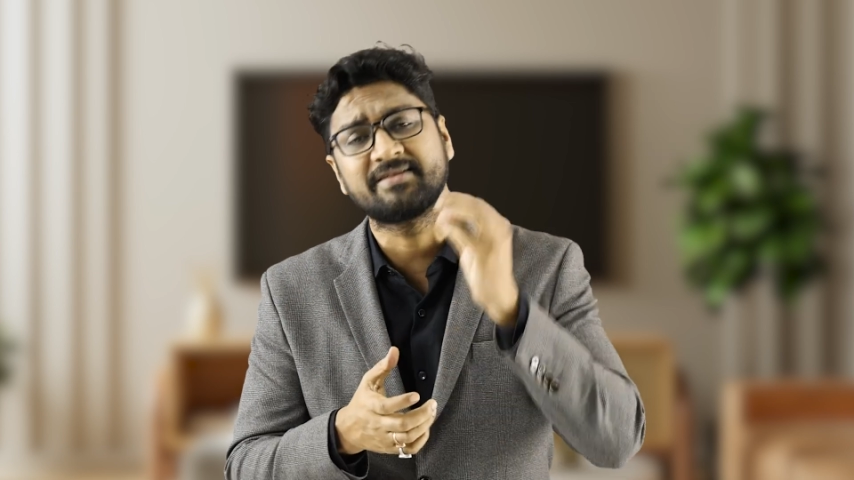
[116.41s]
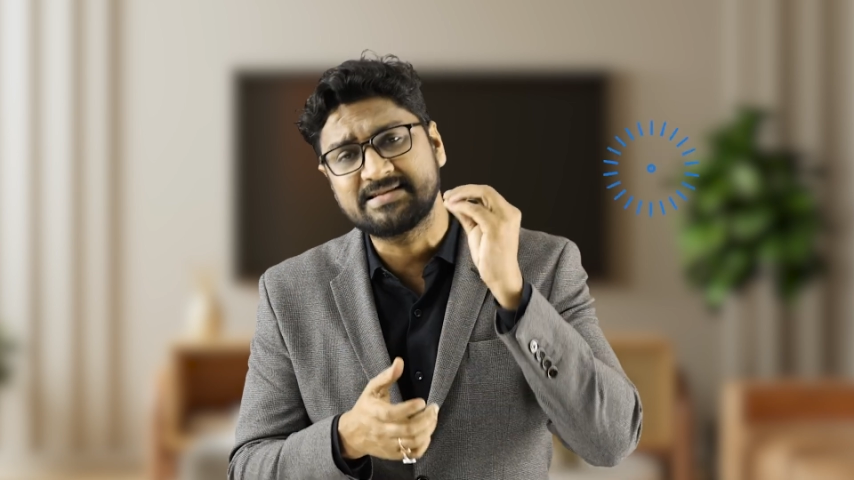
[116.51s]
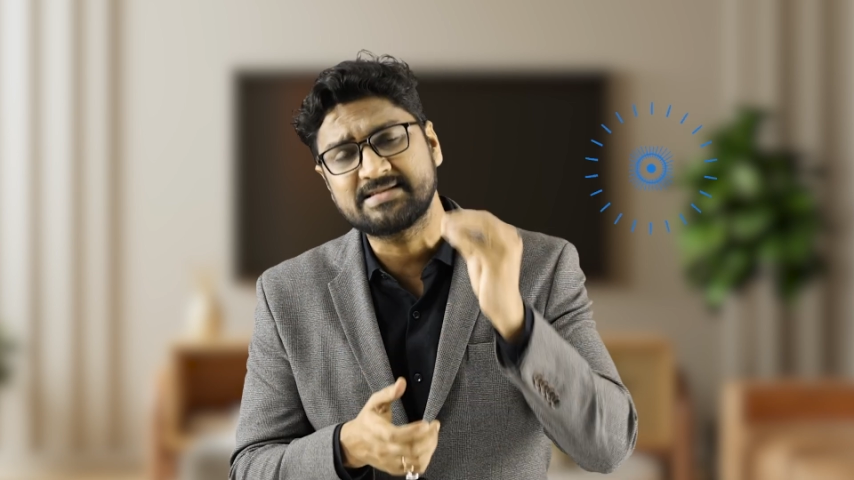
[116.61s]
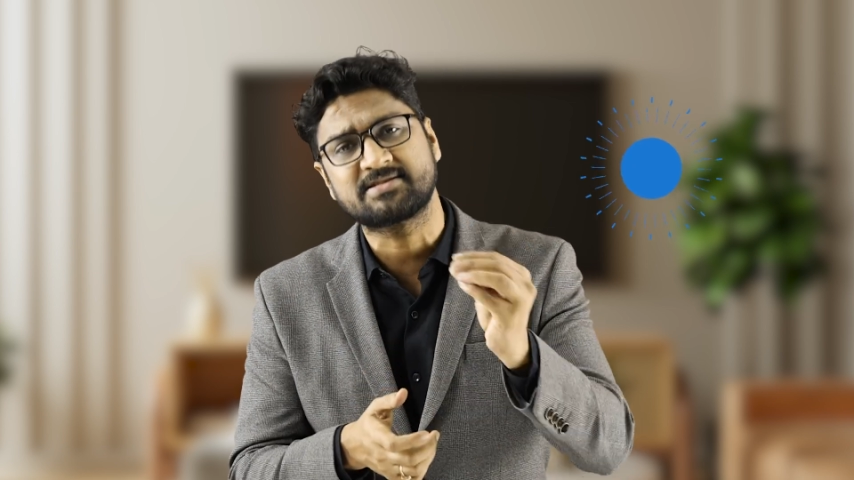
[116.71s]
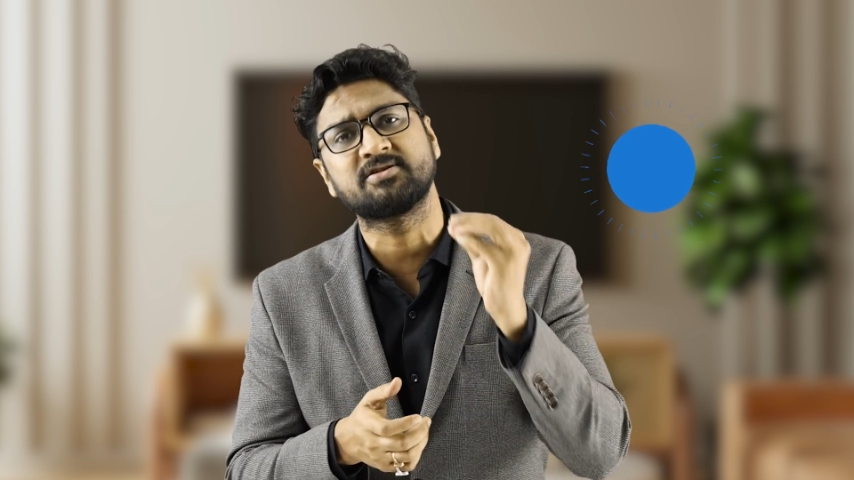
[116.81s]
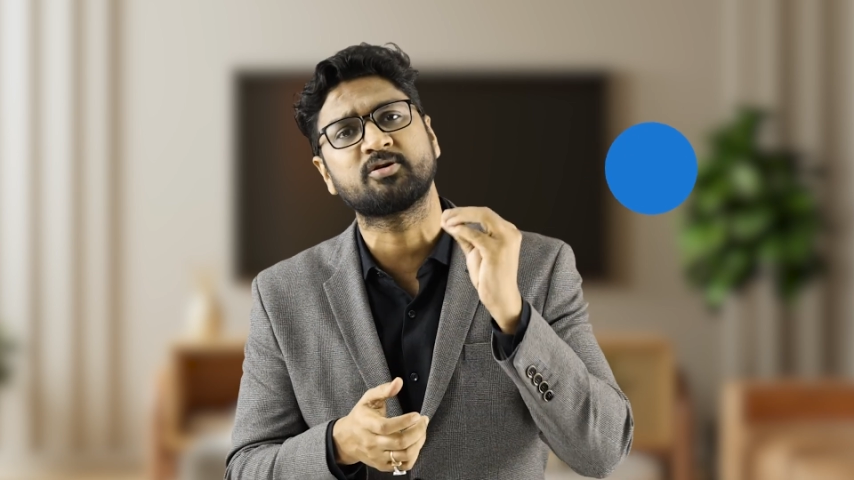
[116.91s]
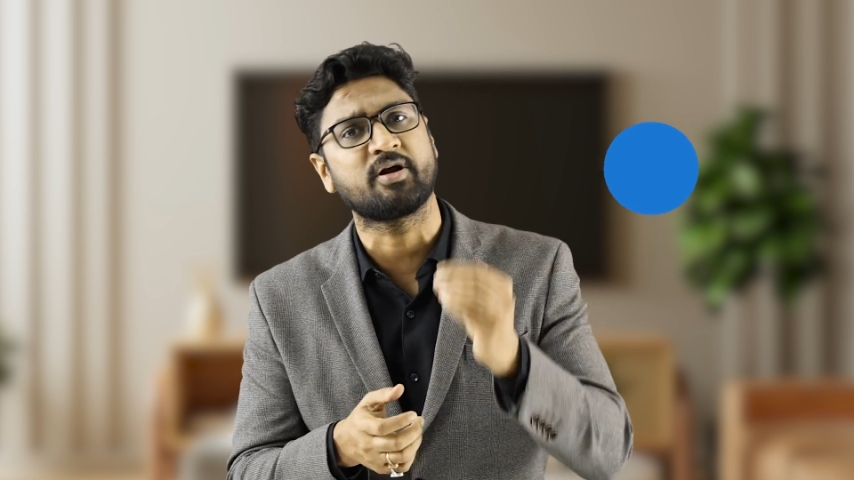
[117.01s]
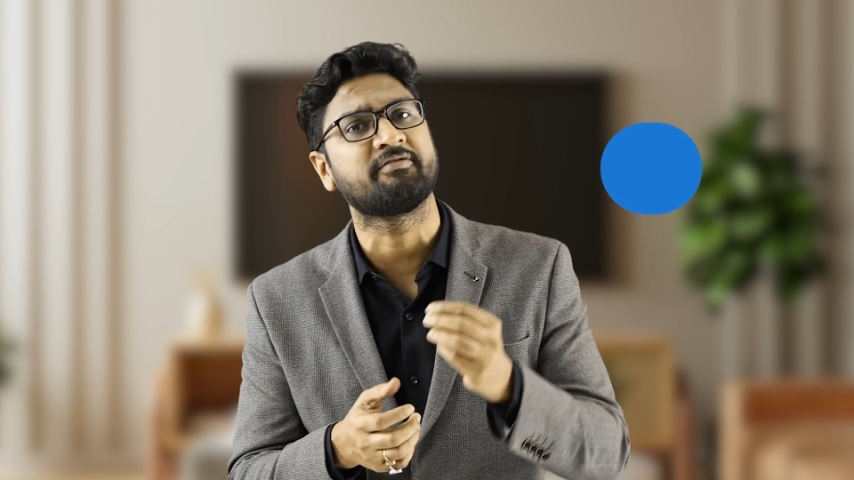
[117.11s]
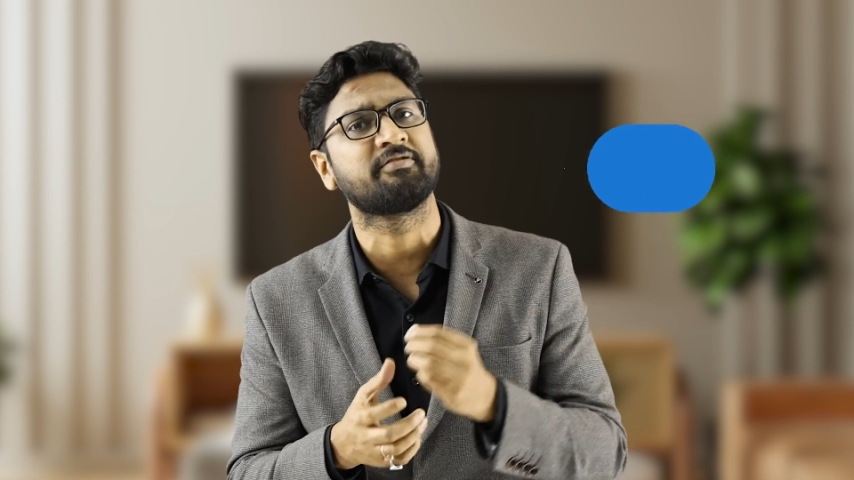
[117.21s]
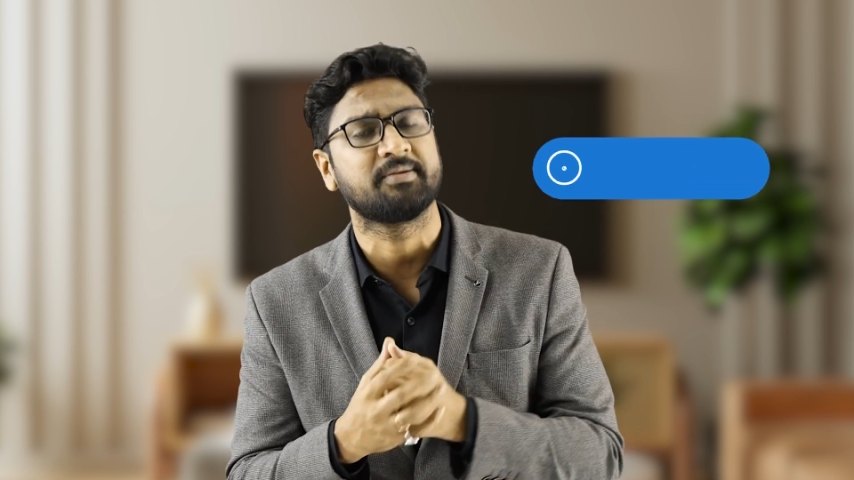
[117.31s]
register
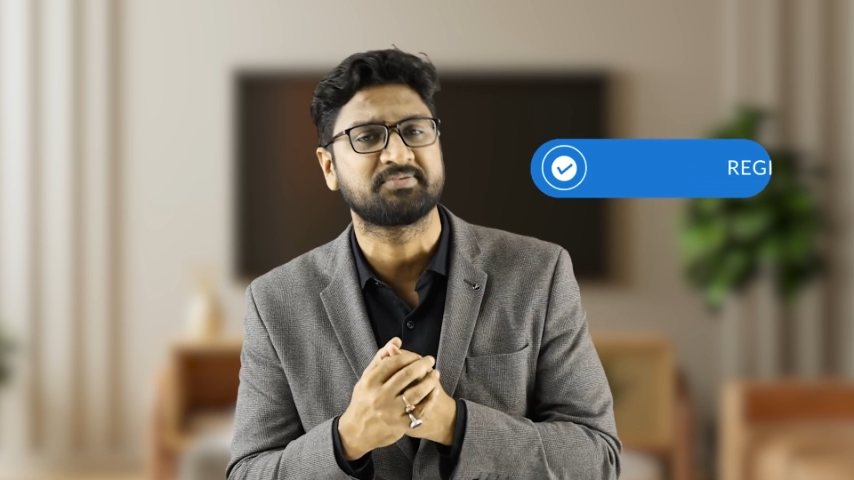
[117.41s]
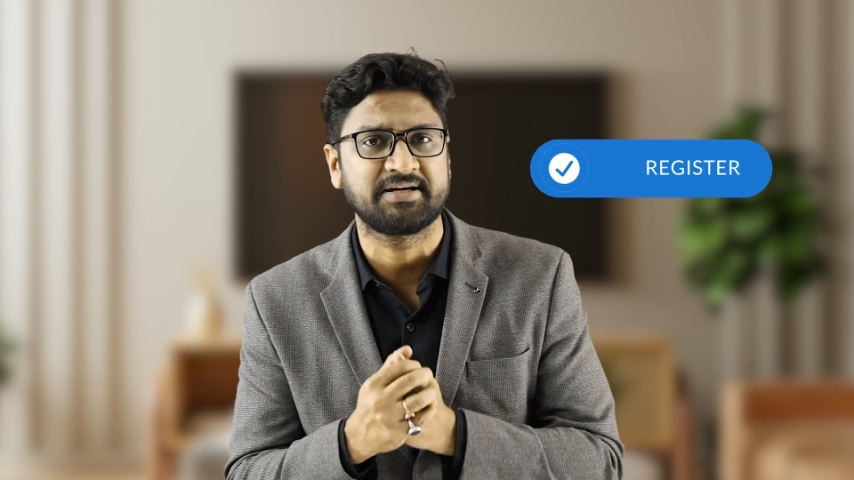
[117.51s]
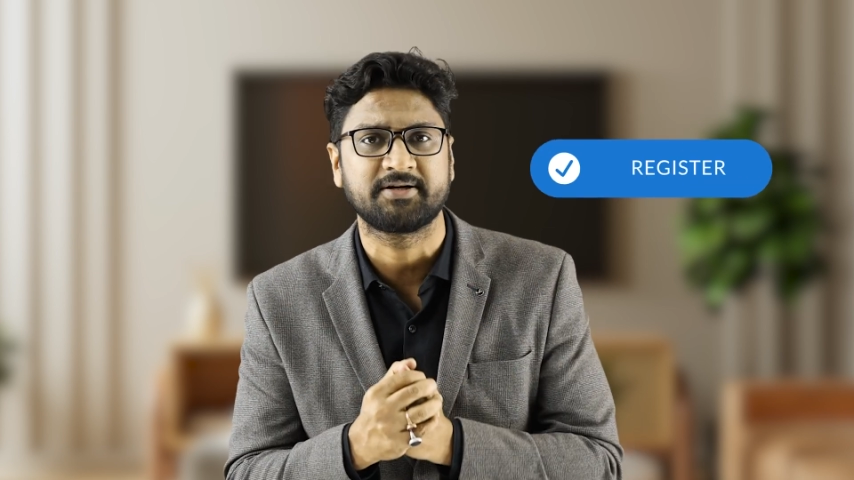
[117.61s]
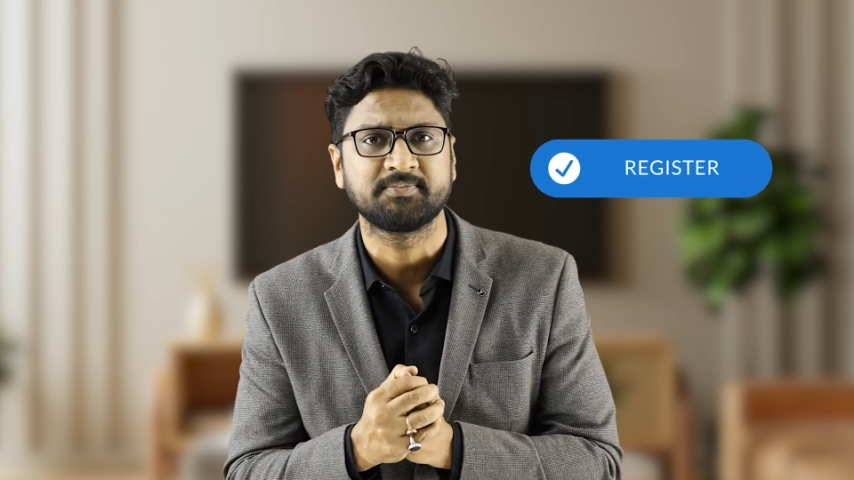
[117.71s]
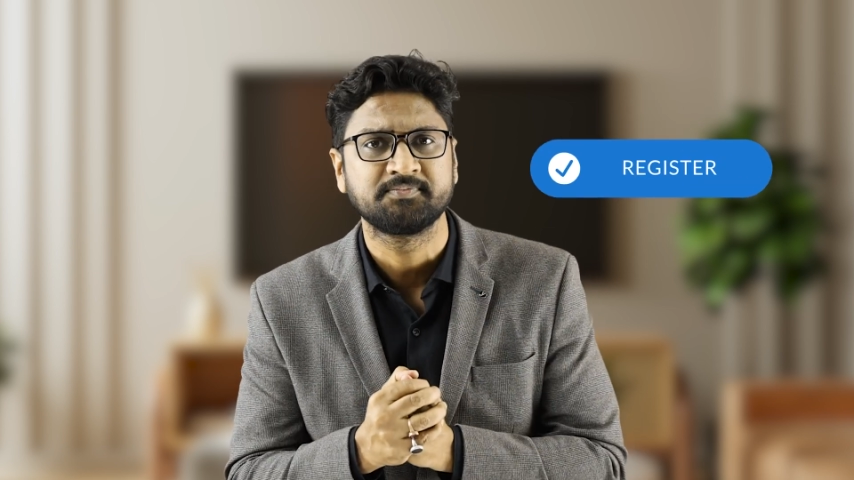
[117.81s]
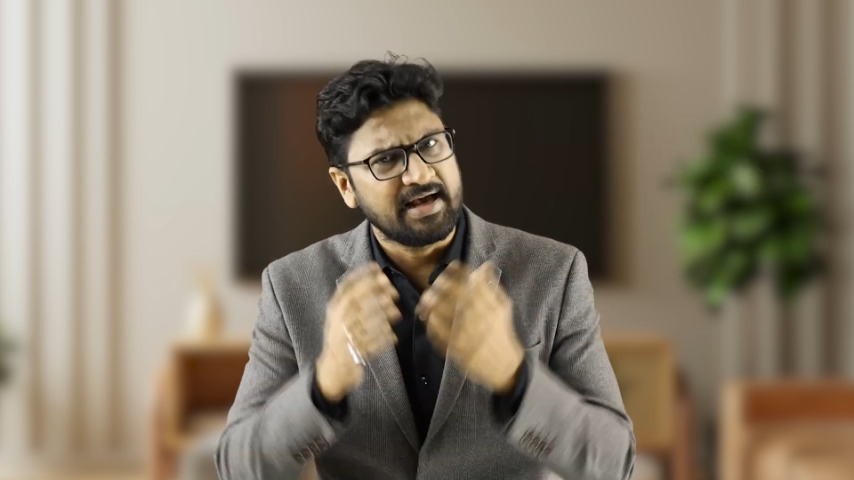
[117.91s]
on our website.